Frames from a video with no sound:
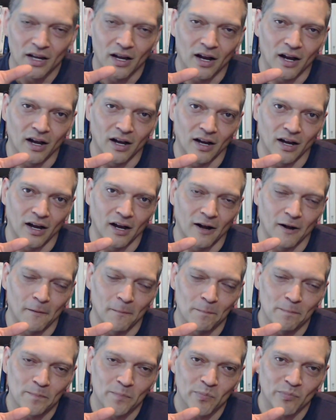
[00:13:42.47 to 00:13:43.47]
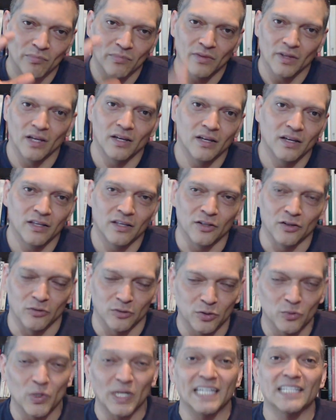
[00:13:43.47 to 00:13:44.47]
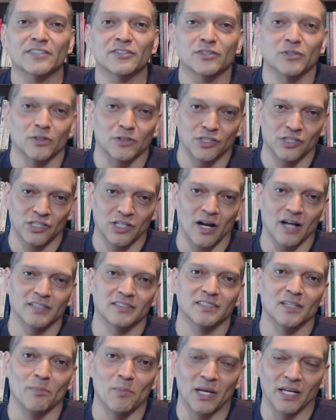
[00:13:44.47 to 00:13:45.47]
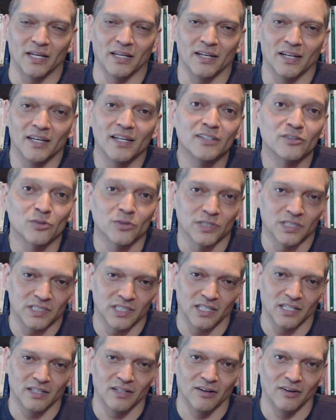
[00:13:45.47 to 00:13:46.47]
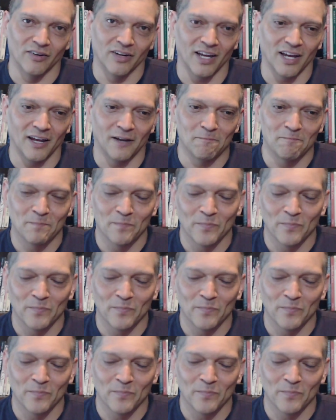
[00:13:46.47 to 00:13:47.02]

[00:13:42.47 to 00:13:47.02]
do insert shots to make it interesting. Okay.